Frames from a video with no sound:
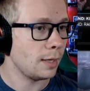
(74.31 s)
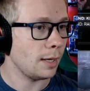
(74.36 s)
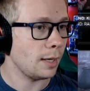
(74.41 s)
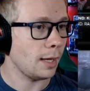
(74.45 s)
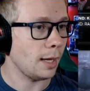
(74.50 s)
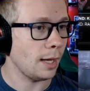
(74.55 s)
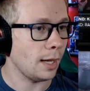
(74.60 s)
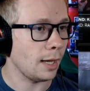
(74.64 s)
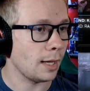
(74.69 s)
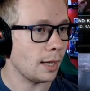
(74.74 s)

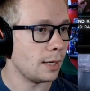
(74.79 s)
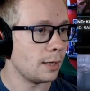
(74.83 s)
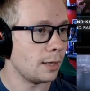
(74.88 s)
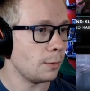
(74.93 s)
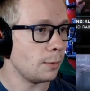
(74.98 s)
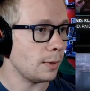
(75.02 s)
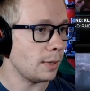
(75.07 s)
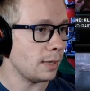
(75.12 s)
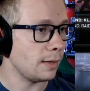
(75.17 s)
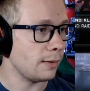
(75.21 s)
And
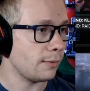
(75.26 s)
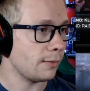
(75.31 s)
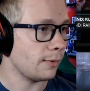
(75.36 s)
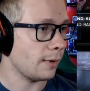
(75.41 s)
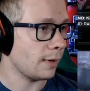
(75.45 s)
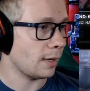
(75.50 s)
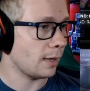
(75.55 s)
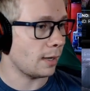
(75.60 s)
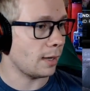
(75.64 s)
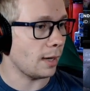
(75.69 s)
we've
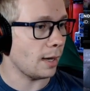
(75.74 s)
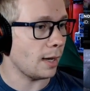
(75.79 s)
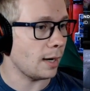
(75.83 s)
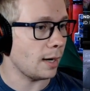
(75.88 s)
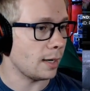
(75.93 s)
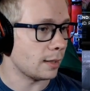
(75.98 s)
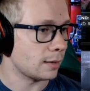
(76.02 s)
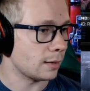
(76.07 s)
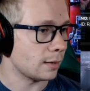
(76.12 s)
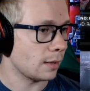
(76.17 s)
got
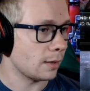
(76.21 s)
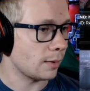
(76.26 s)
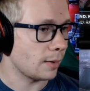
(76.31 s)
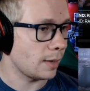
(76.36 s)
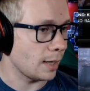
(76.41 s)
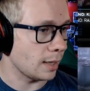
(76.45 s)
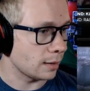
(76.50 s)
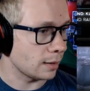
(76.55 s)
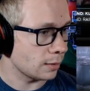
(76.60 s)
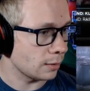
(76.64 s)
it. All
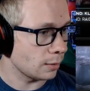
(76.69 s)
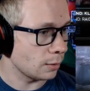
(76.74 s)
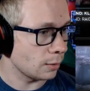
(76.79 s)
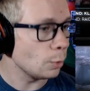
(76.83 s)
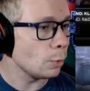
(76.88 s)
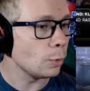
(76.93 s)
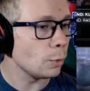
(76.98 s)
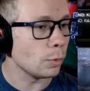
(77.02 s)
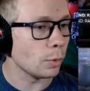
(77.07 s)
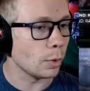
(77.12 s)
right.
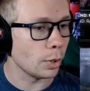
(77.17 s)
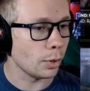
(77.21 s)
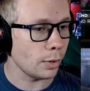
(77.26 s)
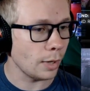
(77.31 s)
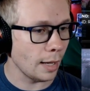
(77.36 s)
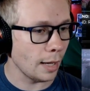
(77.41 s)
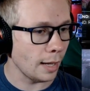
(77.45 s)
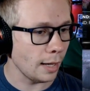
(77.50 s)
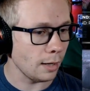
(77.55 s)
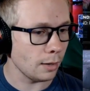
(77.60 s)
Ooh,
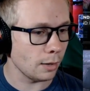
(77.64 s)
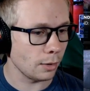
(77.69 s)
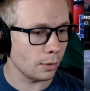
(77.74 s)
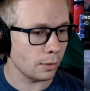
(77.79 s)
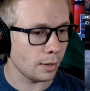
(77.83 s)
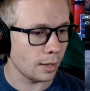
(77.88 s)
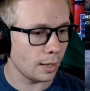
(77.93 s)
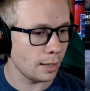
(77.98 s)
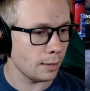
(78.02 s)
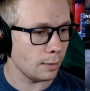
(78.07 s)

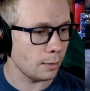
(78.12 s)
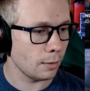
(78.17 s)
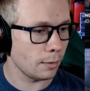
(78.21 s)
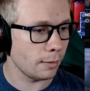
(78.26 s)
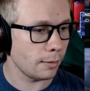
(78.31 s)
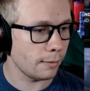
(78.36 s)
okay.